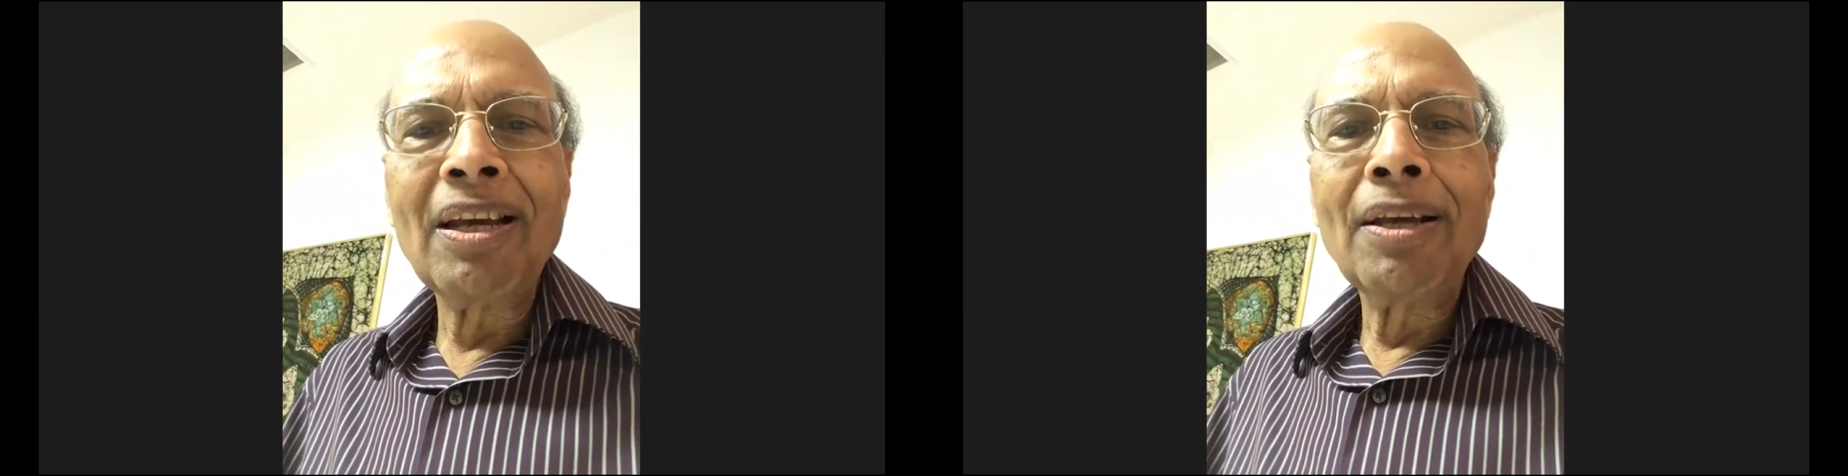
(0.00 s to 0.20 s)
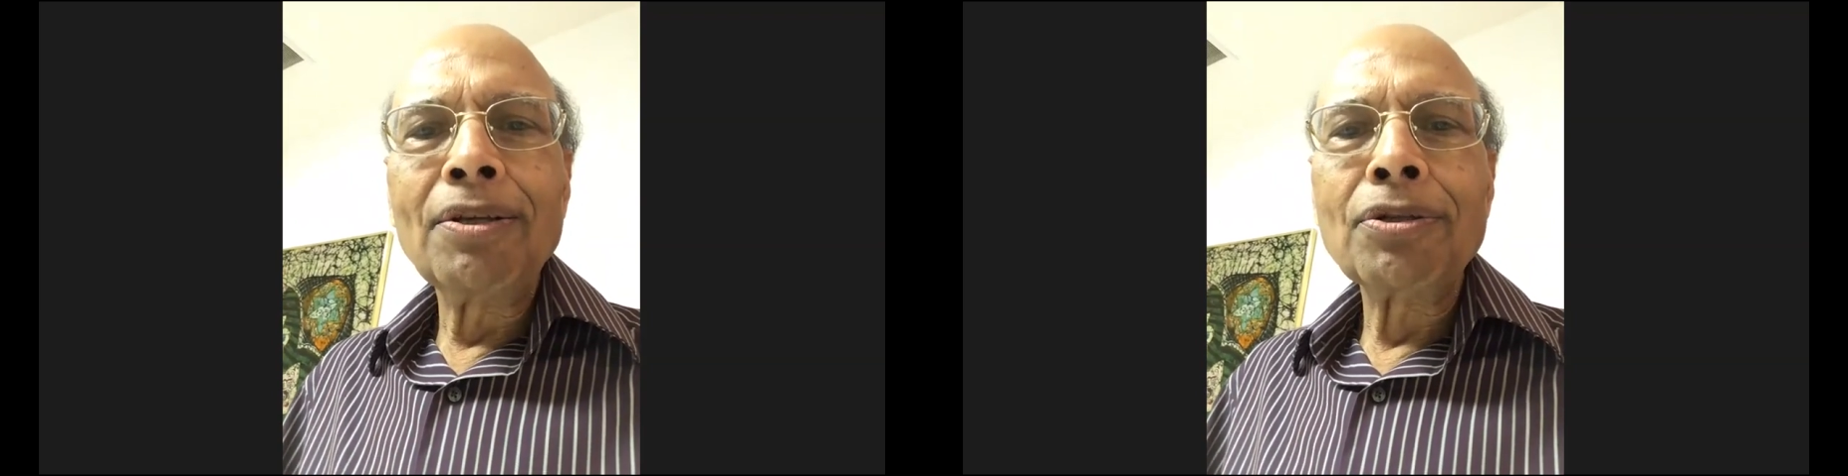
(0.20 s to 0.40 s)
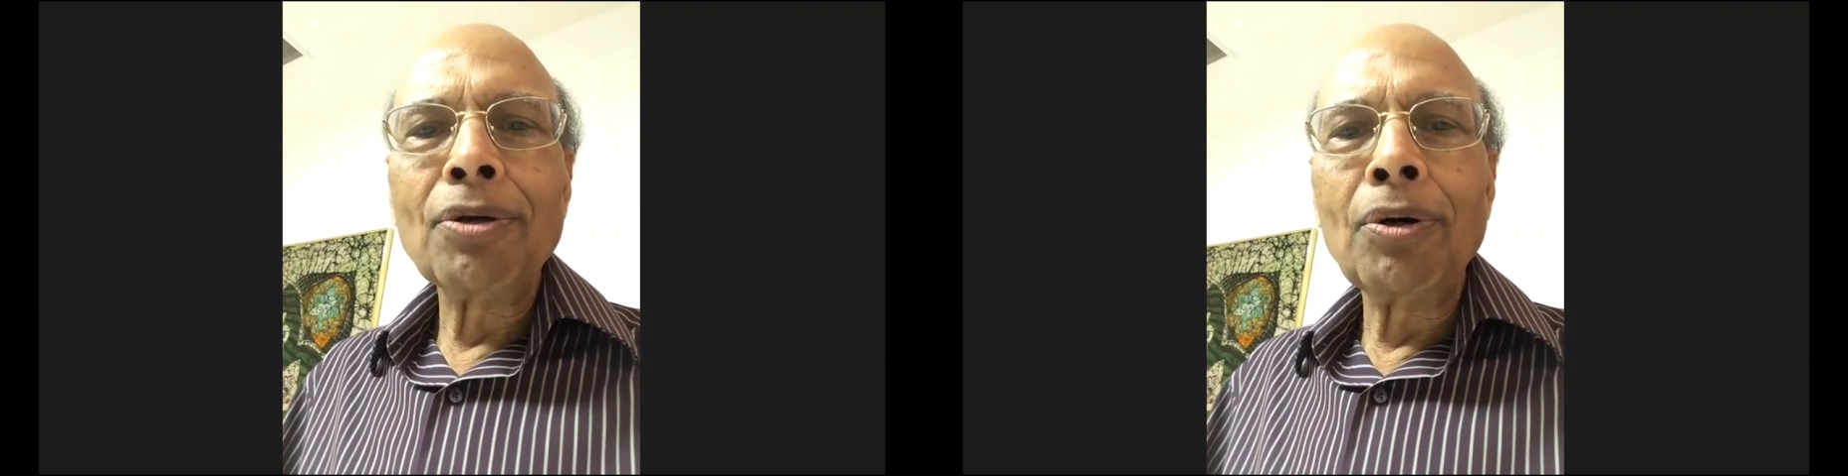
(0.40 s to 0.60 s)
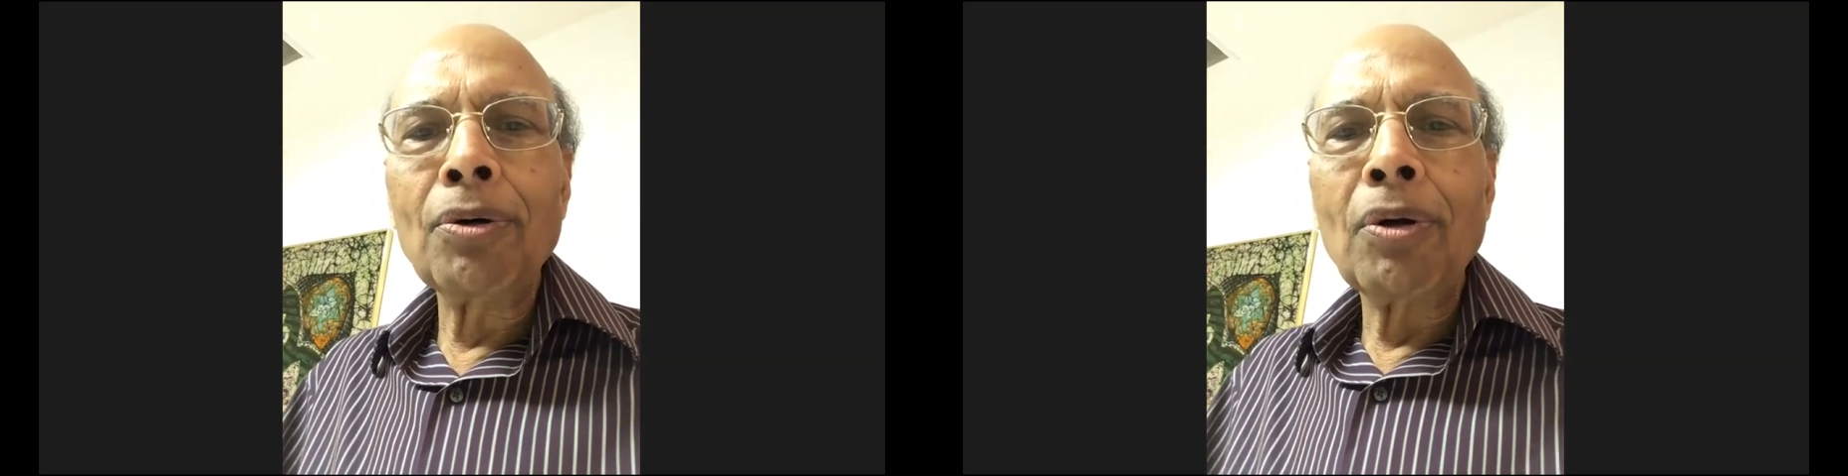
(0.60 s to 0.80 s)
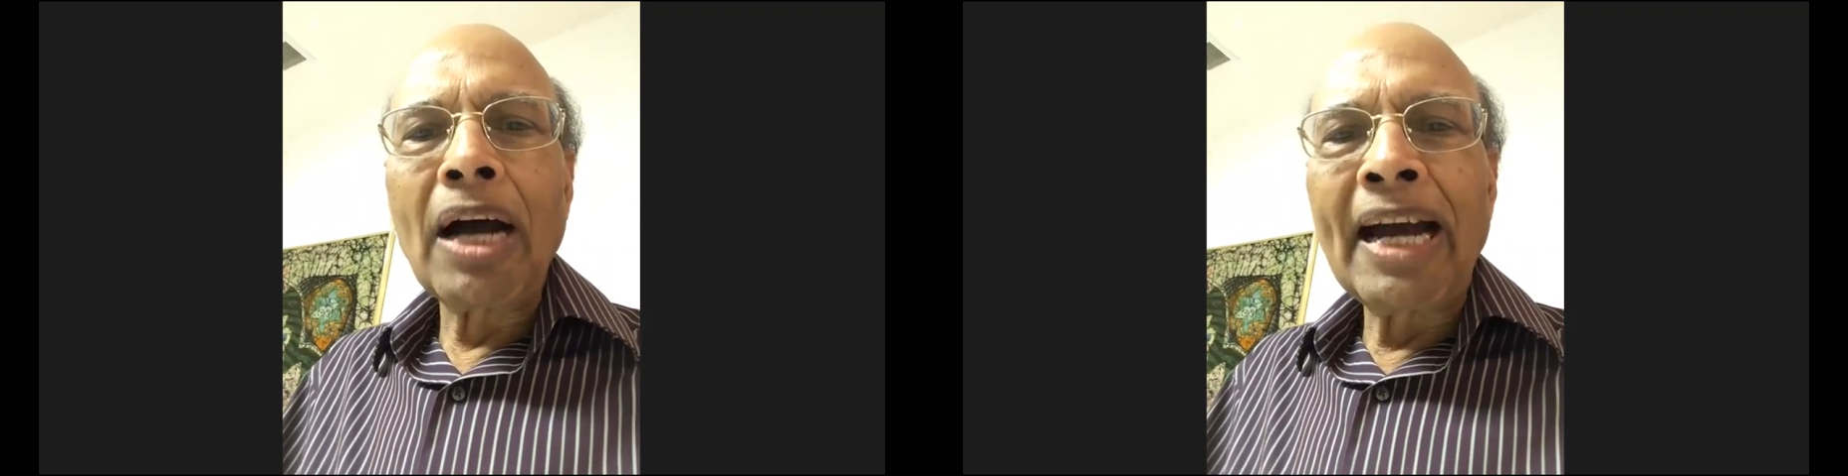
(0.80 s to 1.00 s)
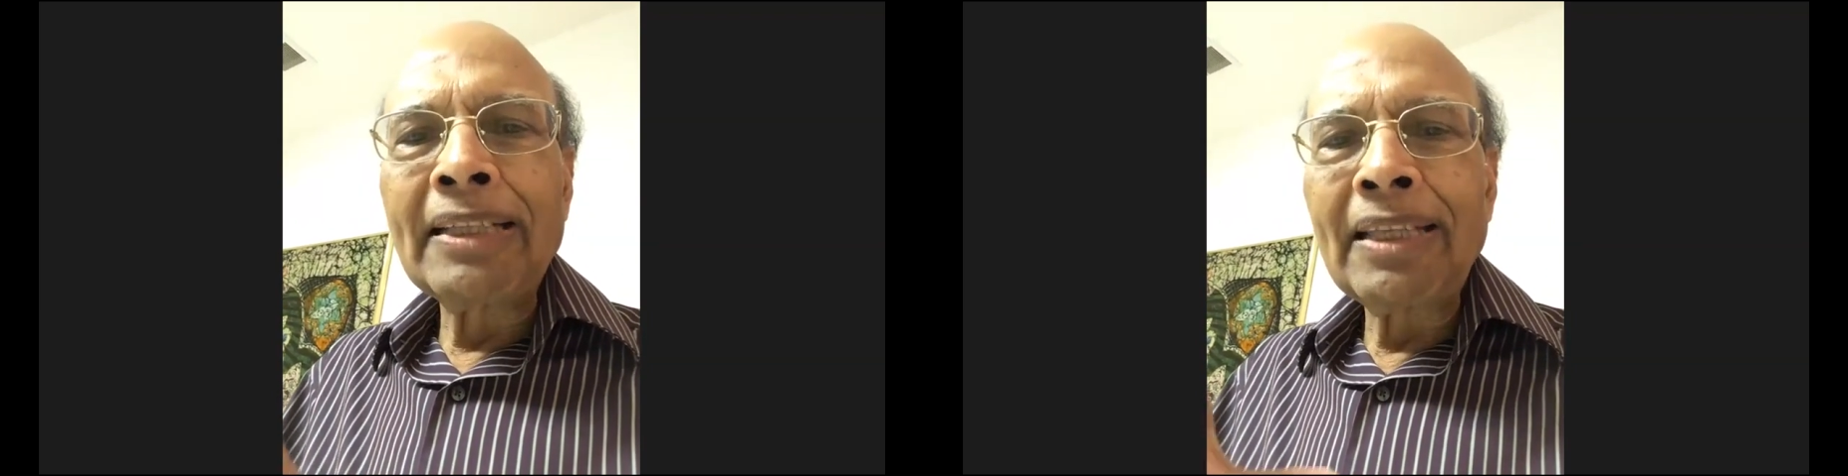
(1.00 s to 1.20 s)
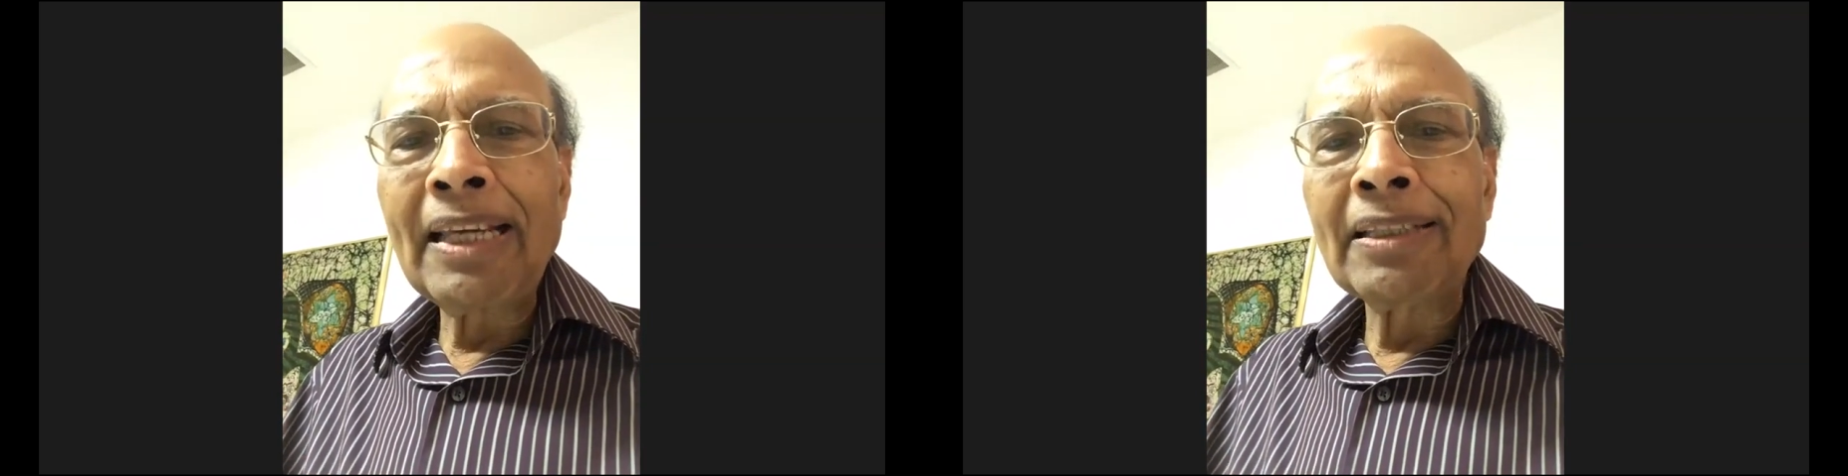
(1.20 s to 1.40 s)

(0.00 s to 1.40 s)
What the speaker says: Mm-hmm. So I think